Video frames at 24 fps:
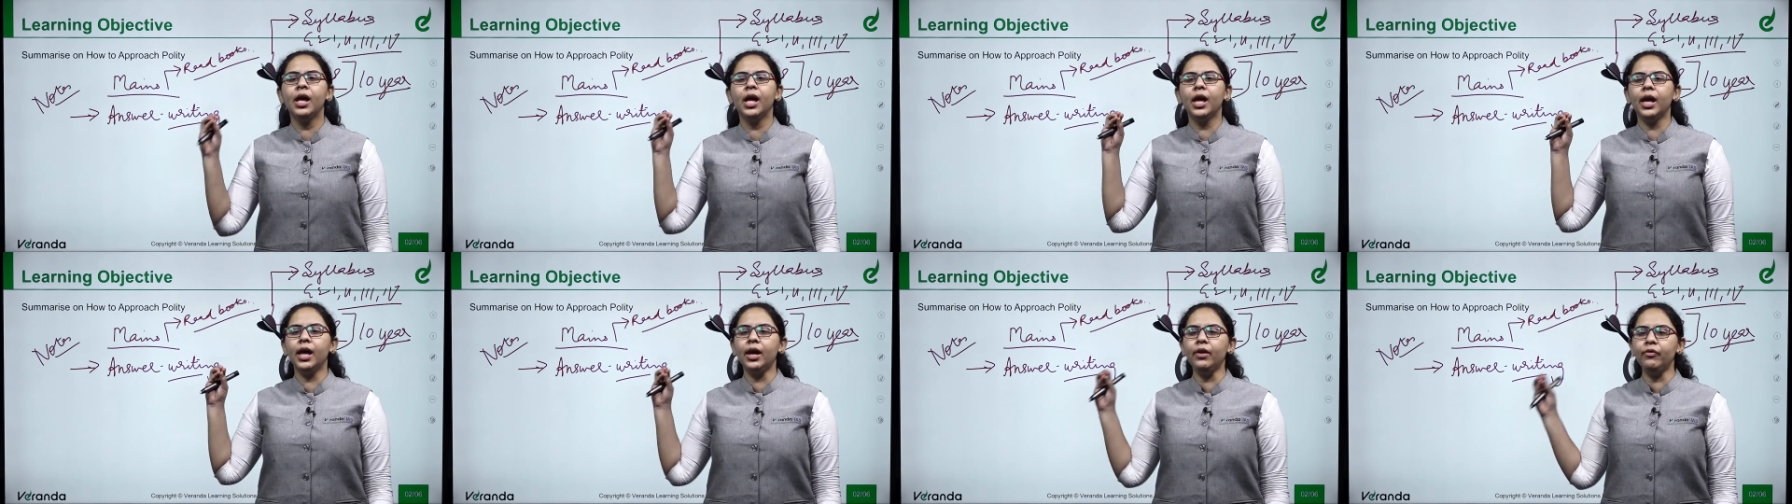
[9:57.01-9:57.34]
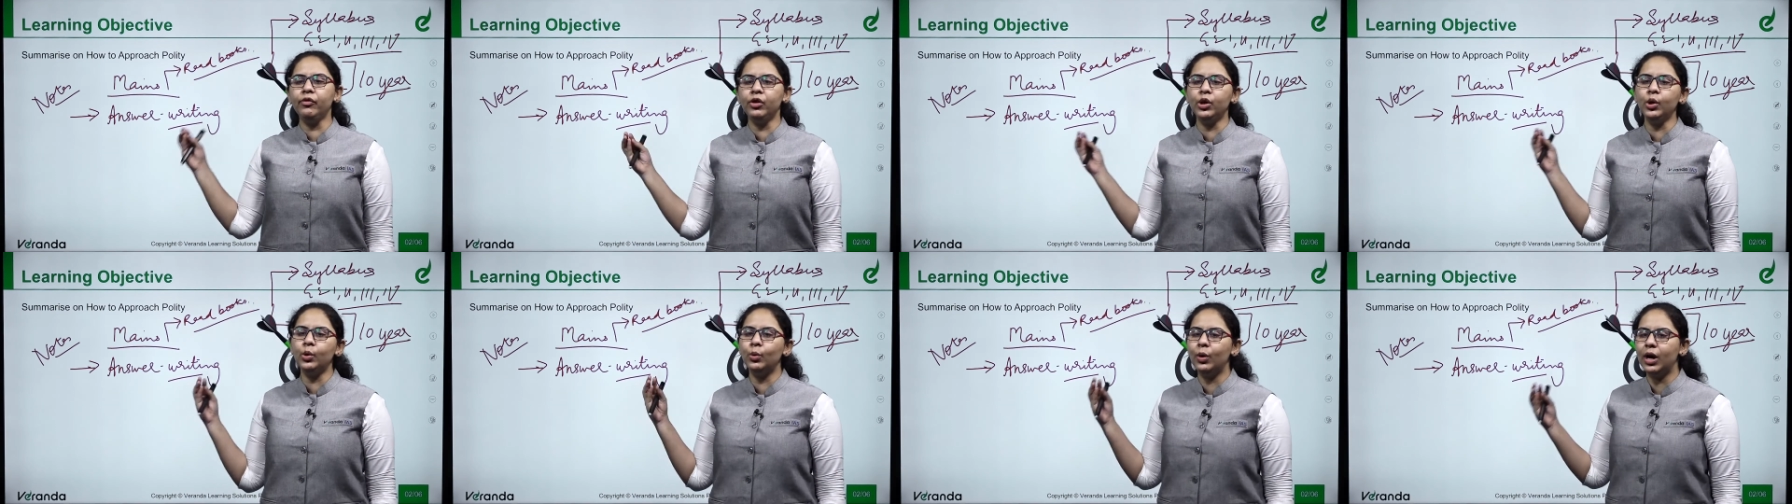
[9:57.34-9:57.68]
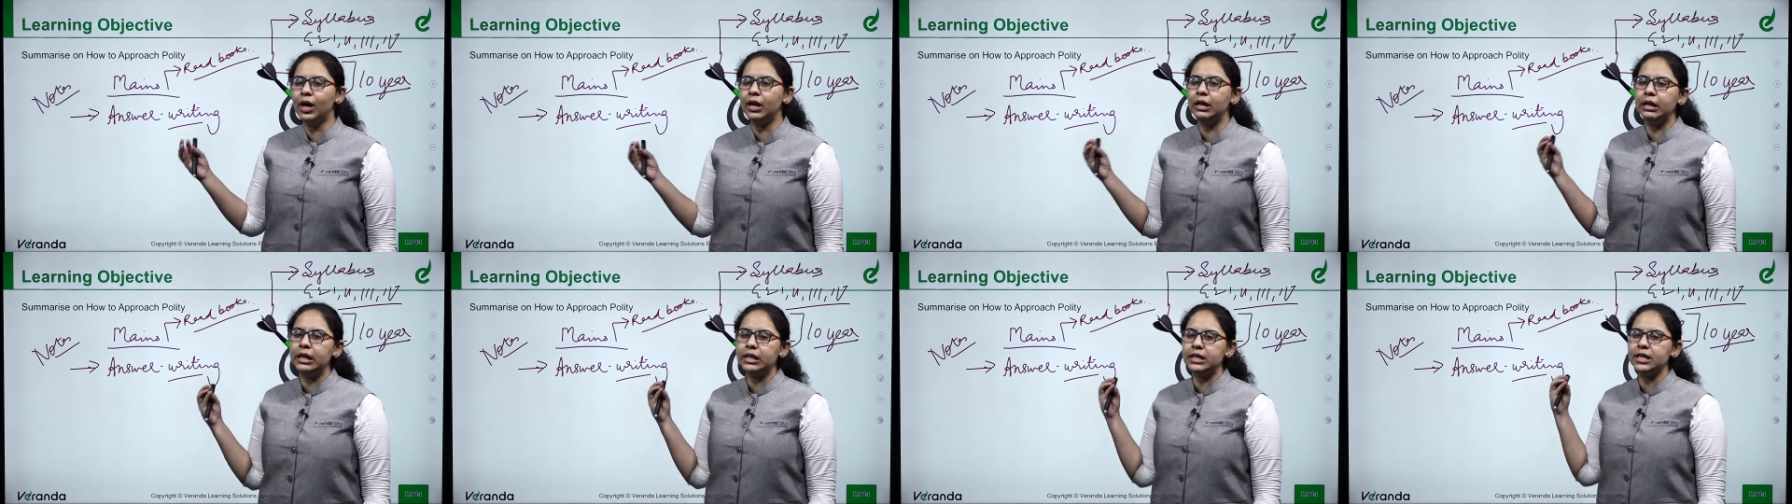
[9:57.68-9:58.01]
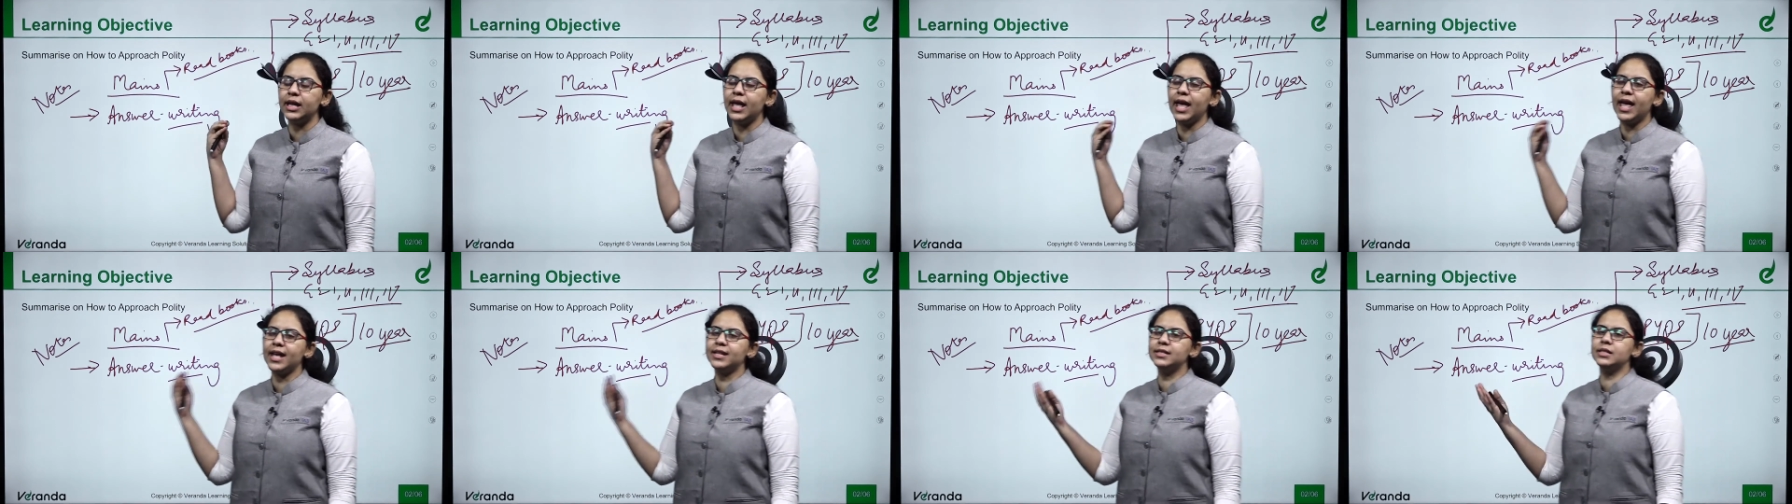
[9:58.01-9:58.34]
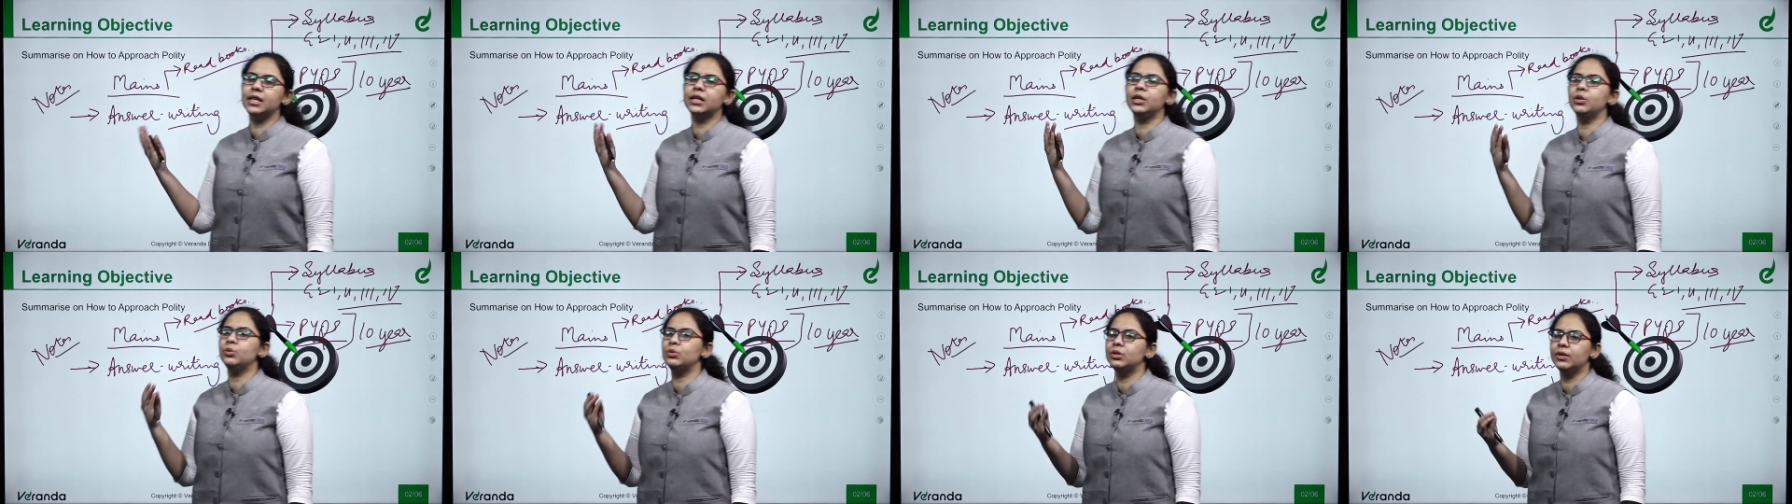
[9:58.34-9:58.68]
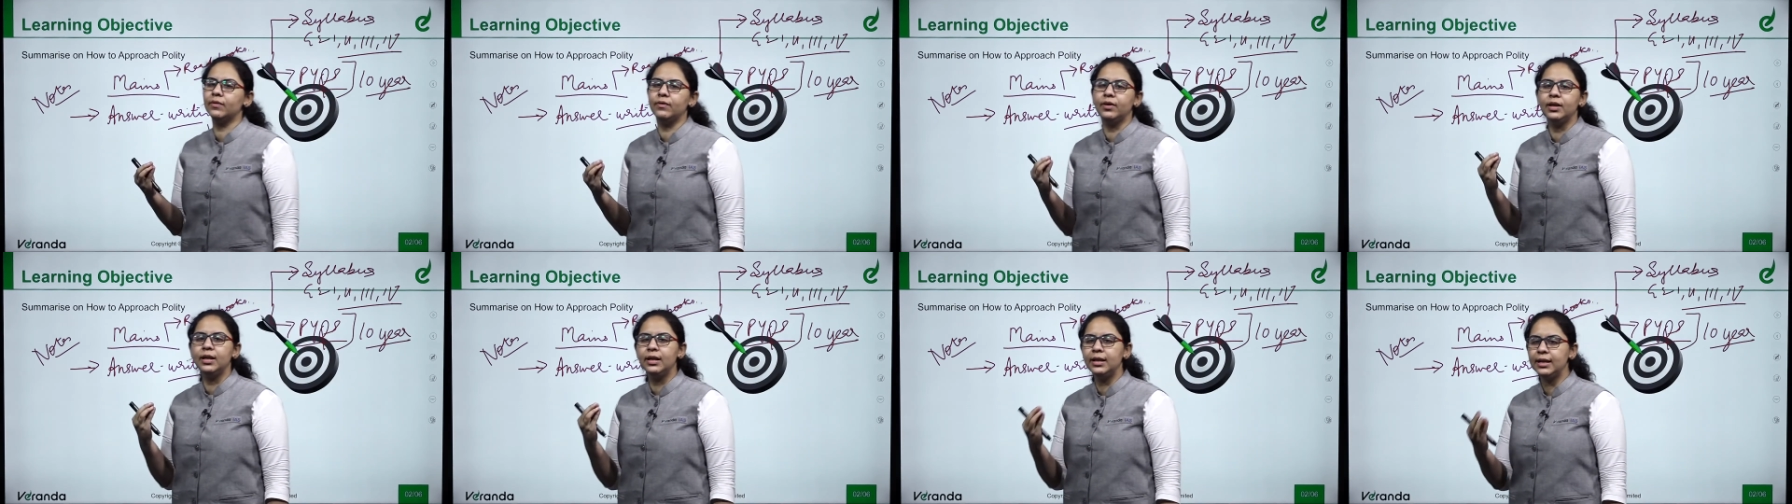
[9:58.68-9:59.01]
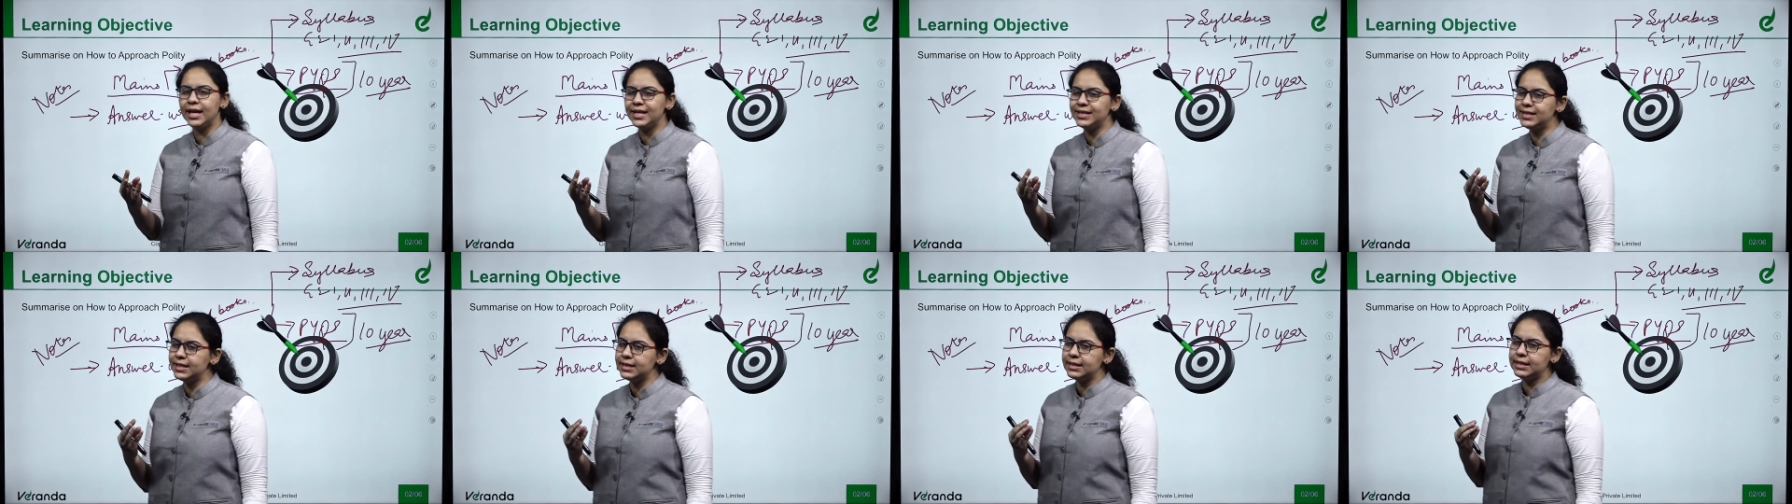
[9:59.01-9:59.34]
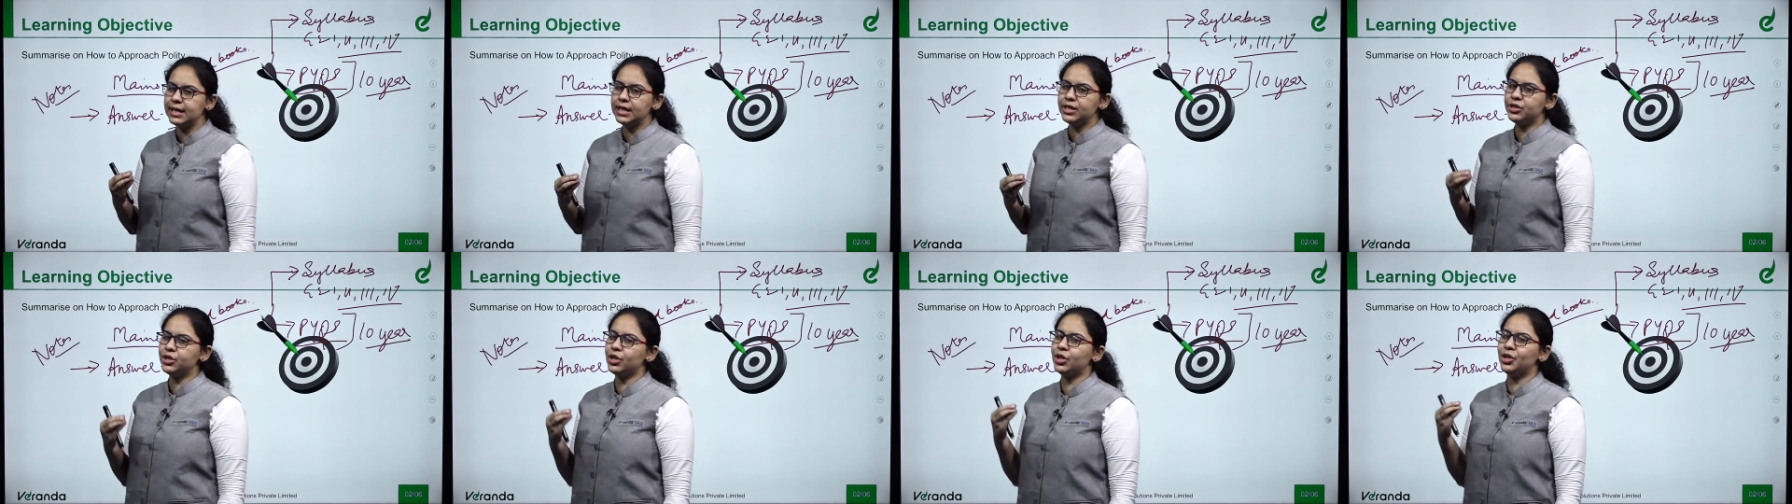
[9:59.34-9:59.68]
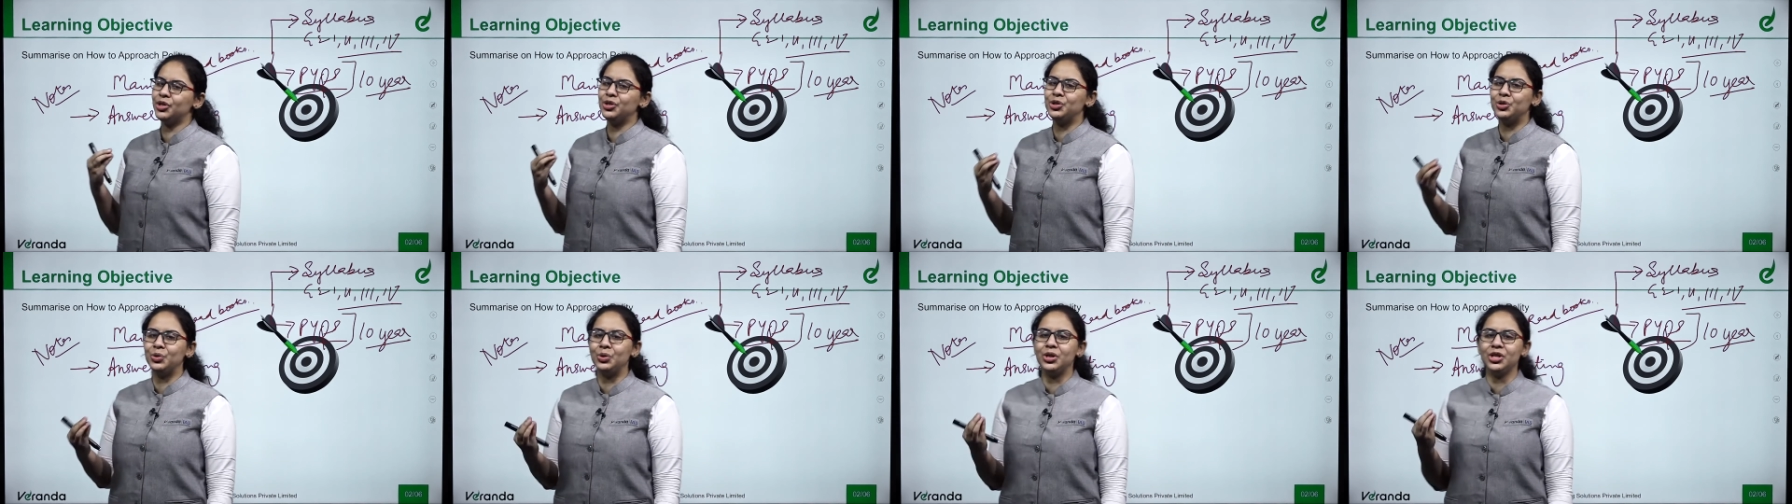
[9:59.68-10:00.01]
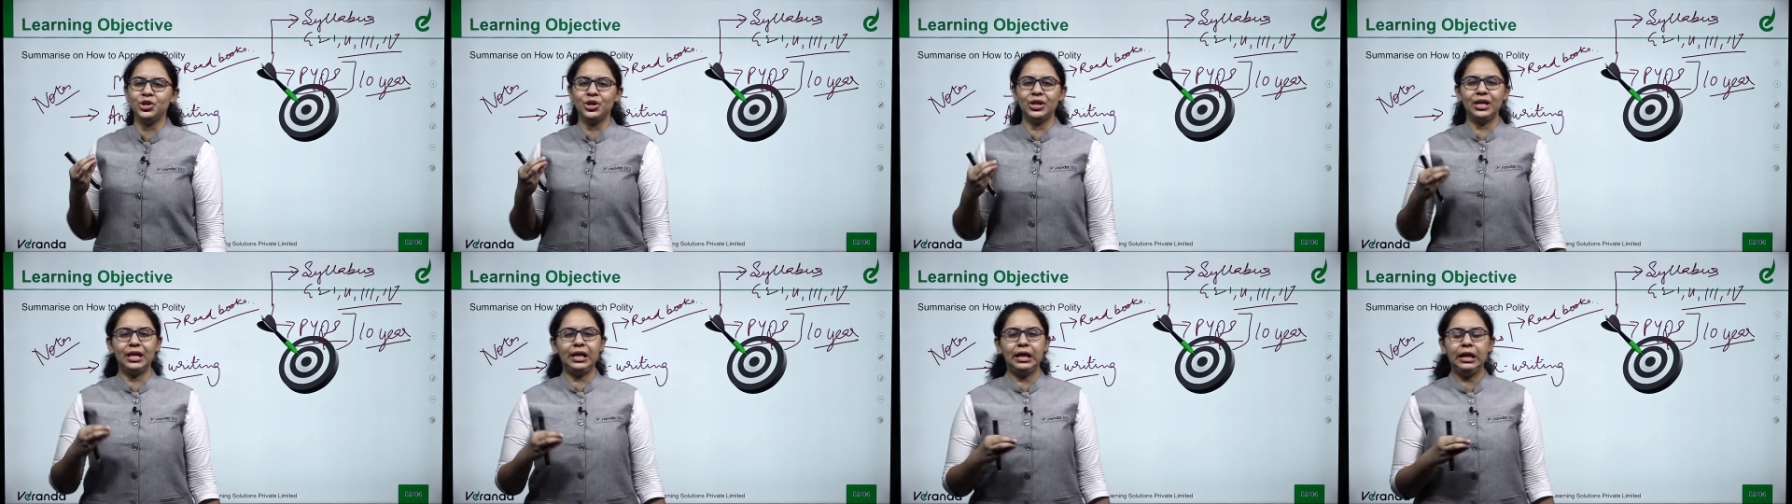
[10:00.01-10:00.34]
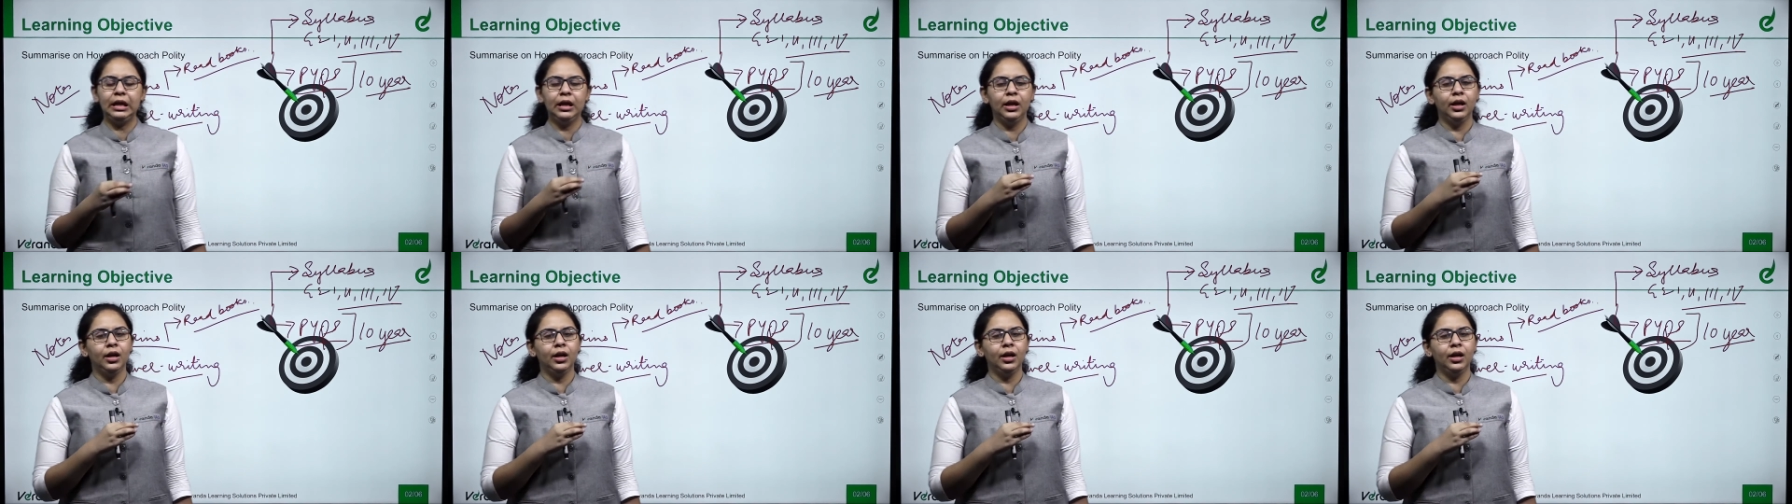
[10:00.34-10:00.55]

if you are reading executive, legislature, judiciary,